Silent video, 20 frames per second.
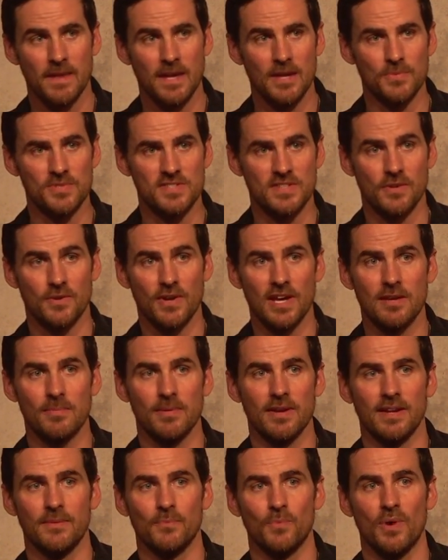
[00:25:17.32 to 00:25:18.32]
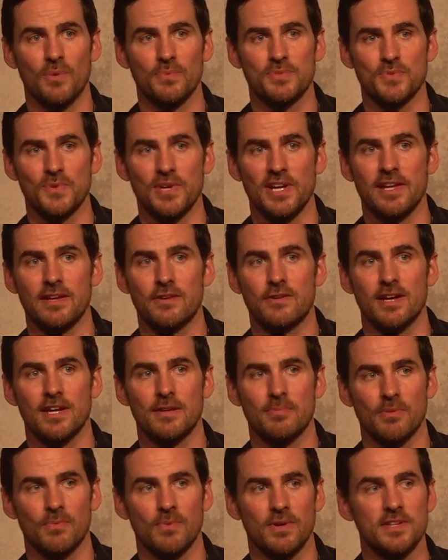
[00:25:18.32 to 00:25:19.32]
It was incredible, and what was really
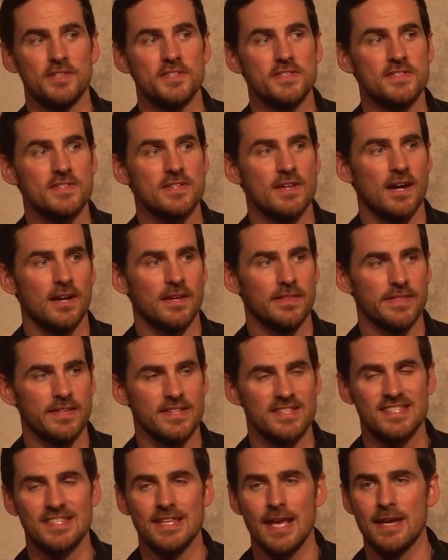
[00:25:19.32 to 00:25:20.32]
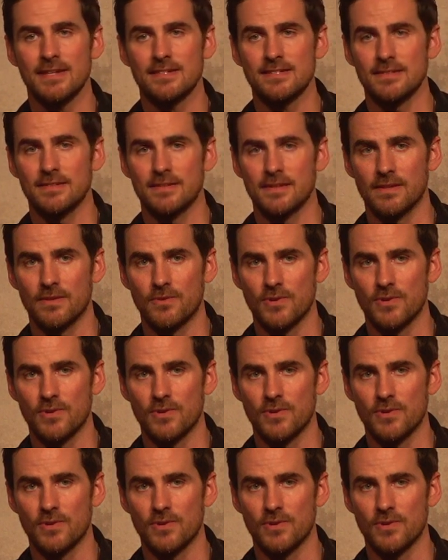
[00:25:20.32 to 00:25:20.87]
incredible was on the set,